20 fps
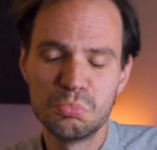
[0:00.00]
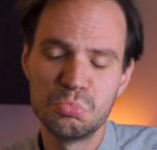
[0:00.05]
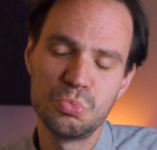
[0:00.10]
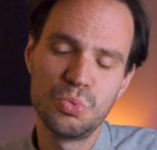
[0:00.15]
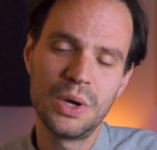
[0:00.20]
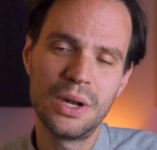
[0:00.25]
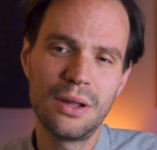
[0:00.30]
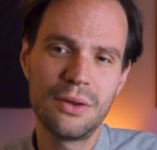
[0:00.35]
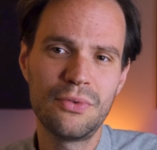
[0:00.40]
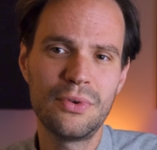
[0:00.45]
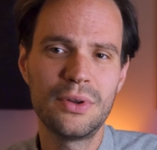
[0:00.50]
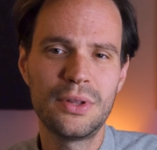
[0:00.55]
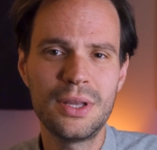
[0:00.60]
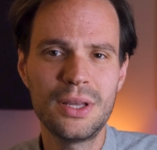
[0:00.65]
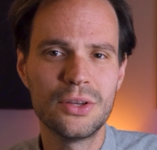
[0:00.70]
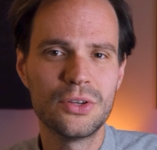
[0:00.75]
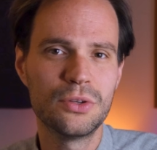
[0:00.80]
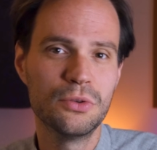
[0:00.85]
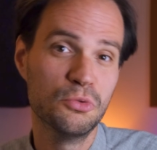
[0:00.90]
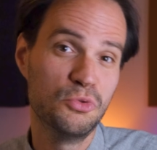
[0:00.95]
Whatever it
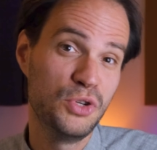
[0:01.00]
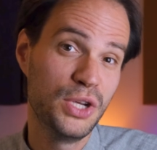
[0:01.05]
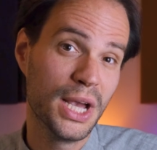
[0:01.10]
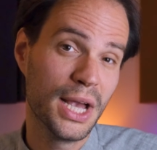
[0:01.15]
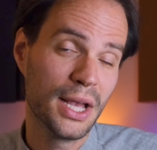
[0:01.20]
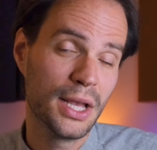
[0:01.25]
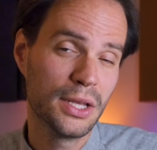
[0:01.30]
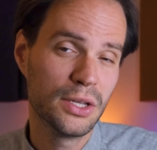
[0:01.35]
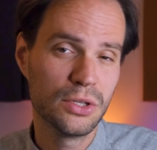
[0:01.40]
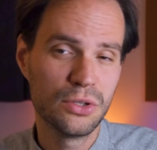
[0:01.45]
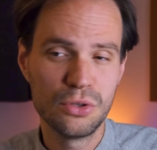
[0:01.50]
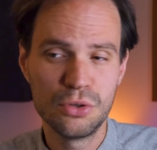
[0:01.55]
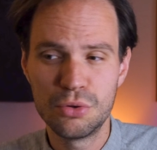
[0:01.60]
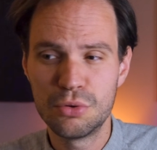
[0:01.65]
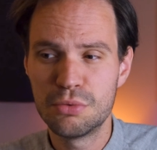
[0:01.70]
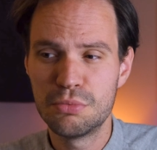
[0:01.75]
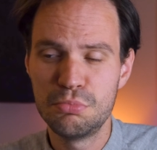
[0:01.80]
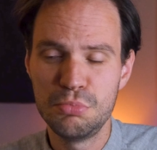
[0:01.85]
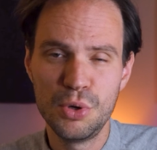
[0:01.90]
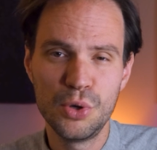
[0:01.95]
is, jazz or
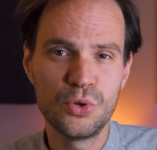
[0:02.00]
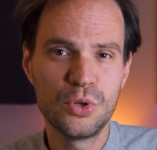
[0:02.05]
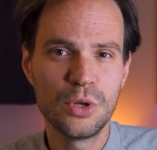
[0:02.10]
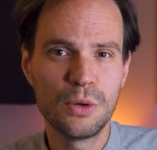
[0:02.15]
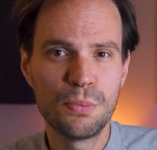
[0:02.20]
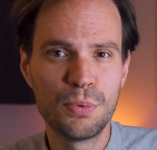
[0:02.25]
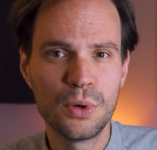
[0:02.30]
music